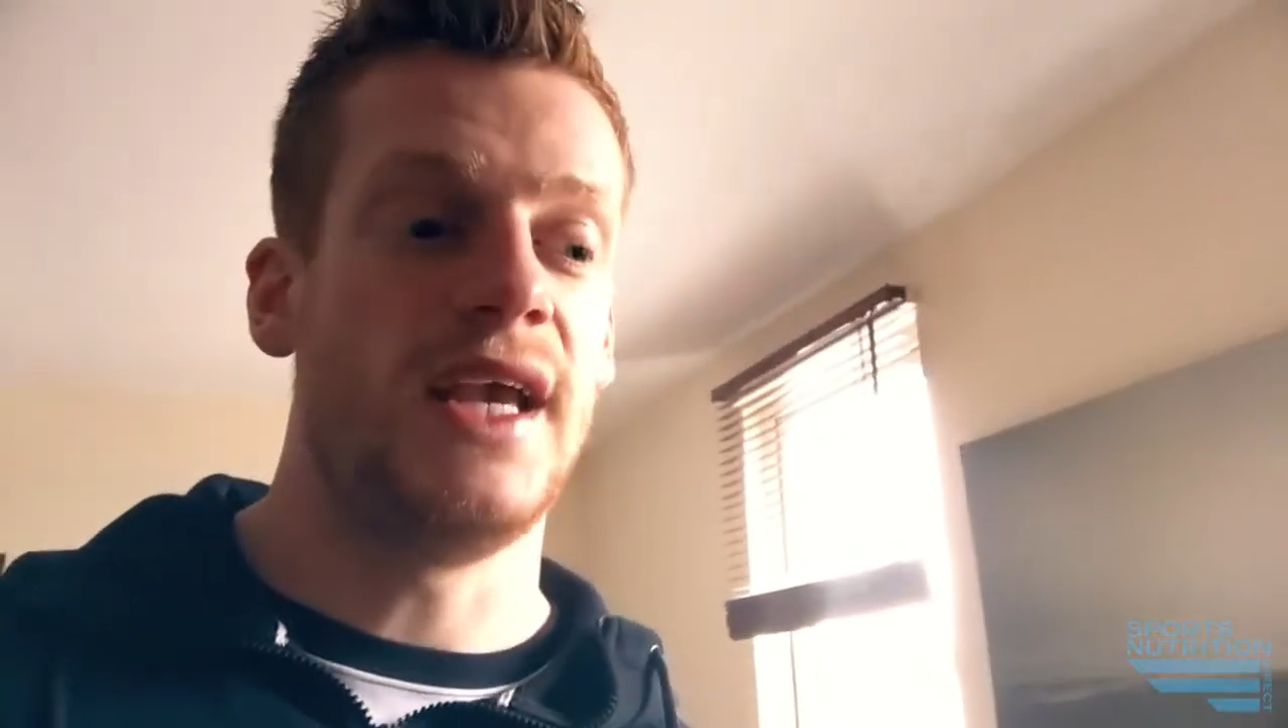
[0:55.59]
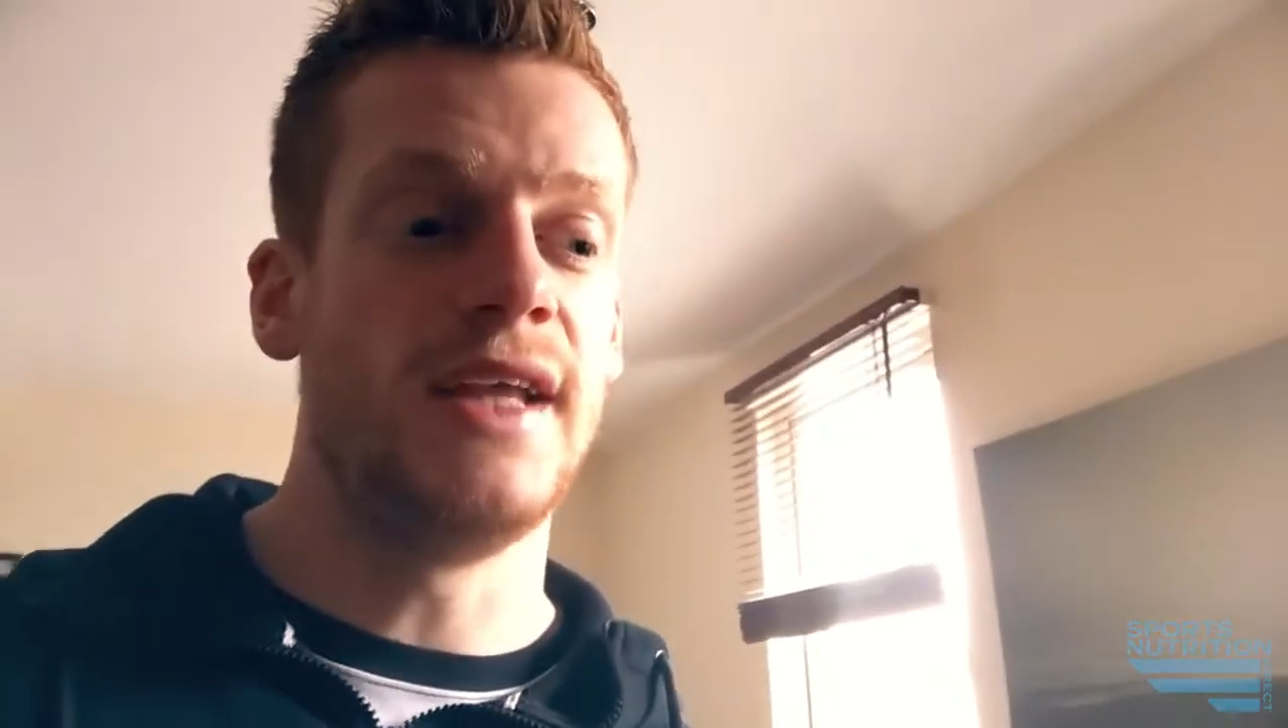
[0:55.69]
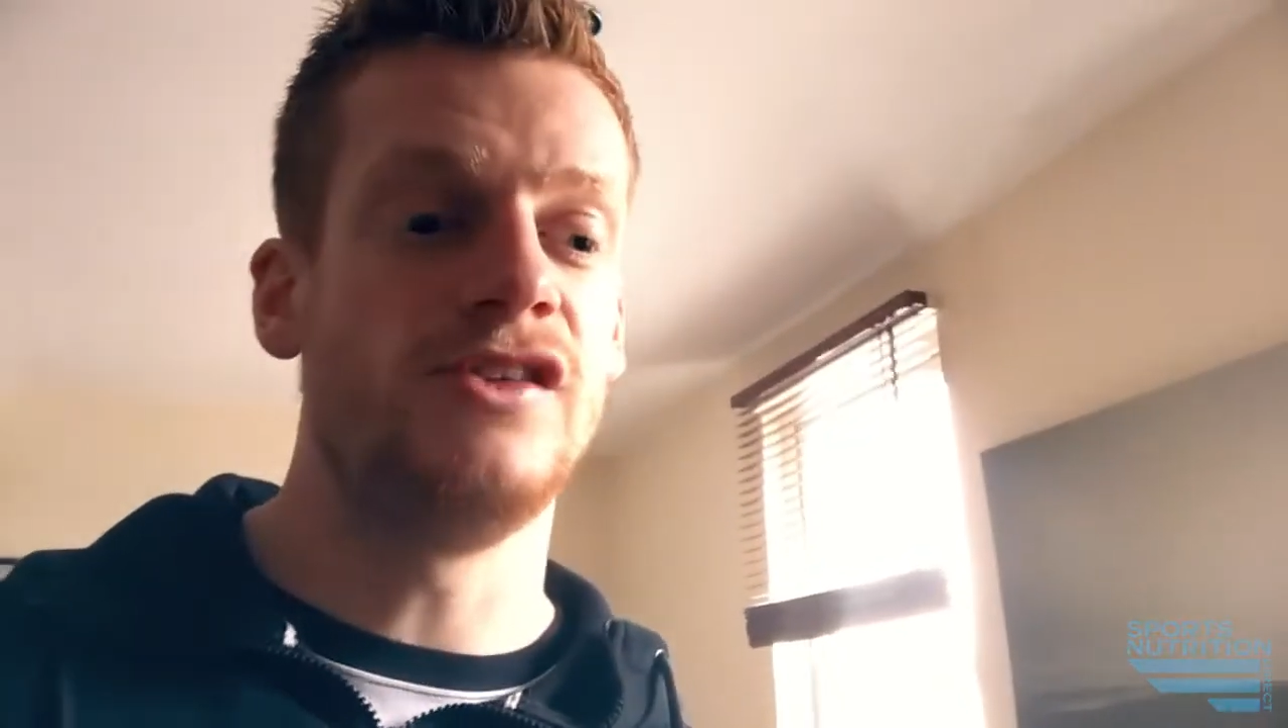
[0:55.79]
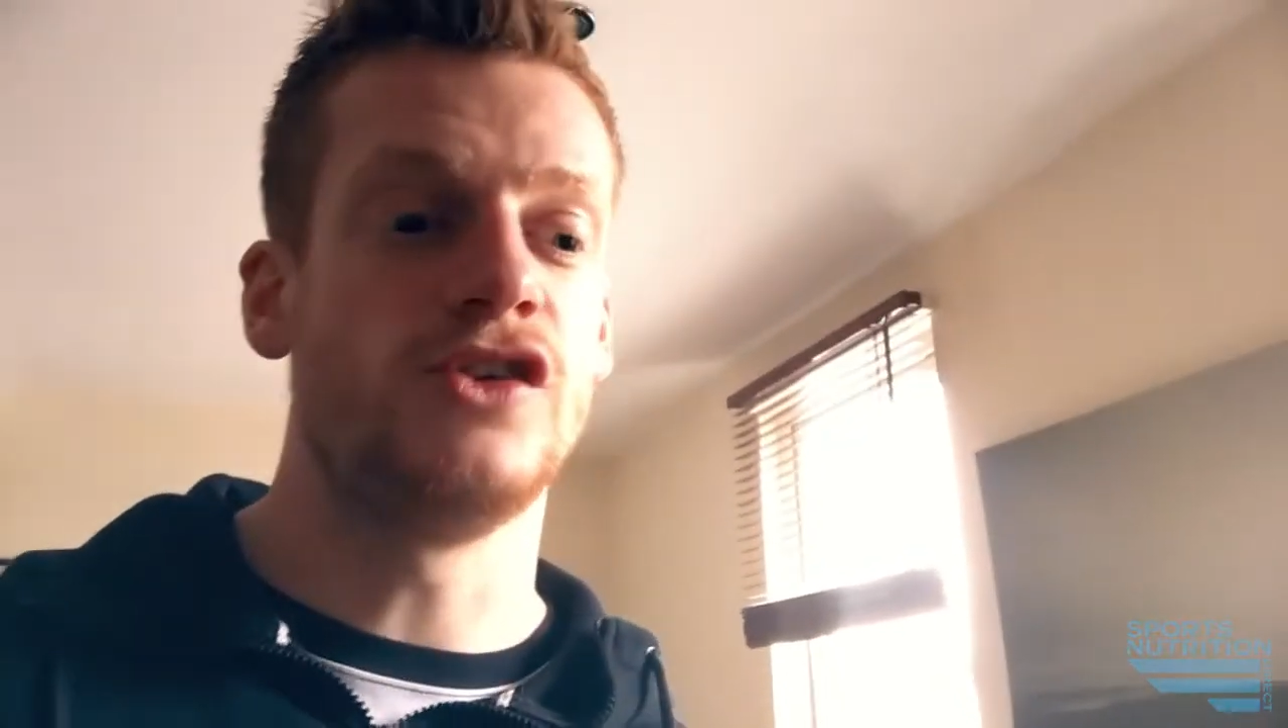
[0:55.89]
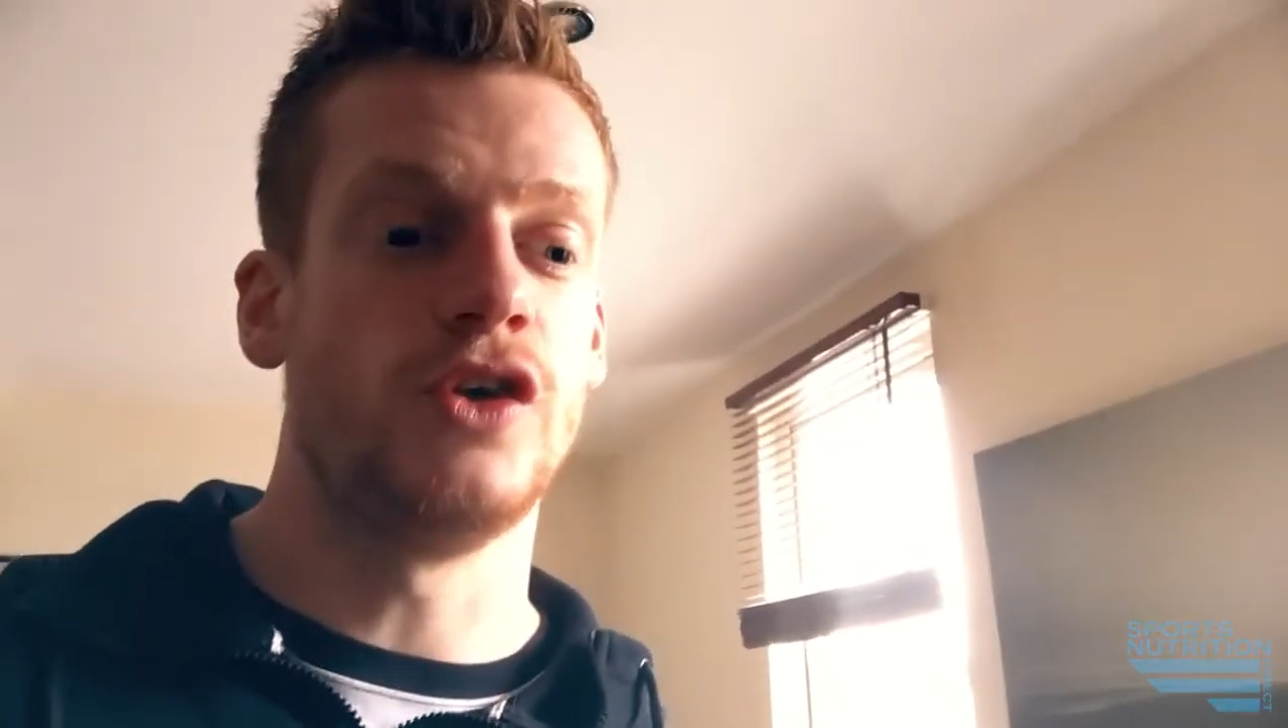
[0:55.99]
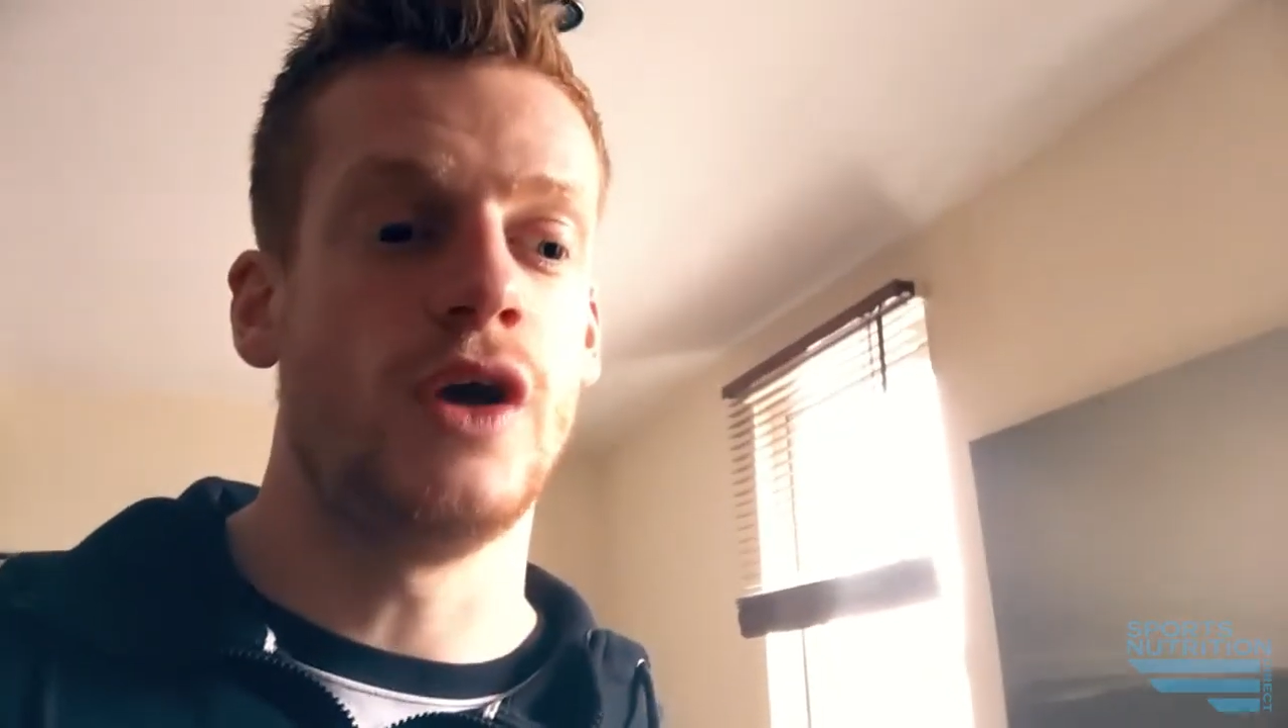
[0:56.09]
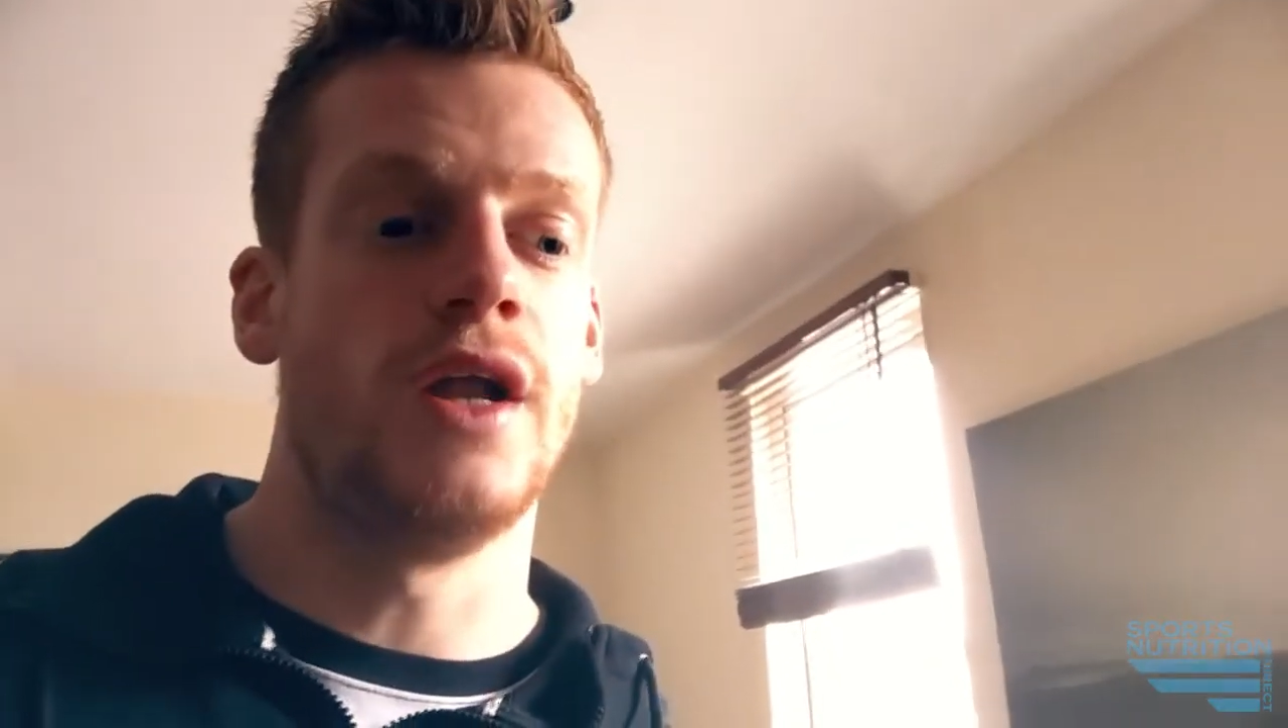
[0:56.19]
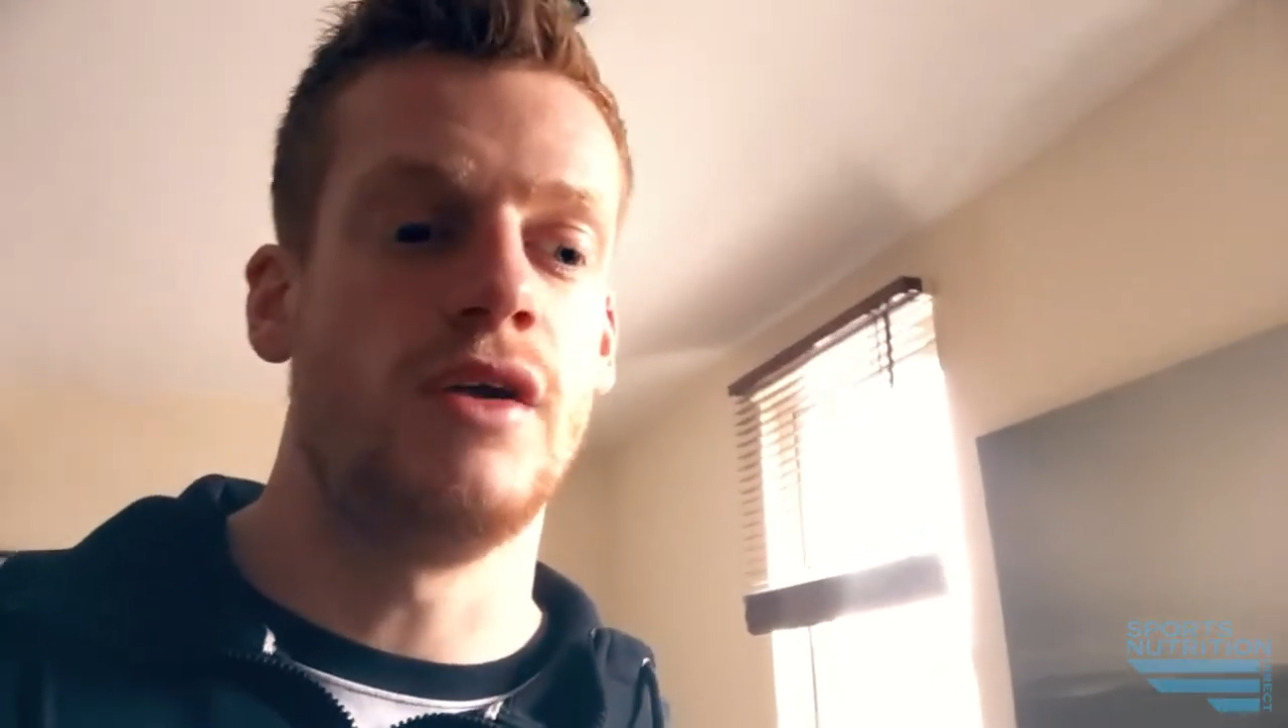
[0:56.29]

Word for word: into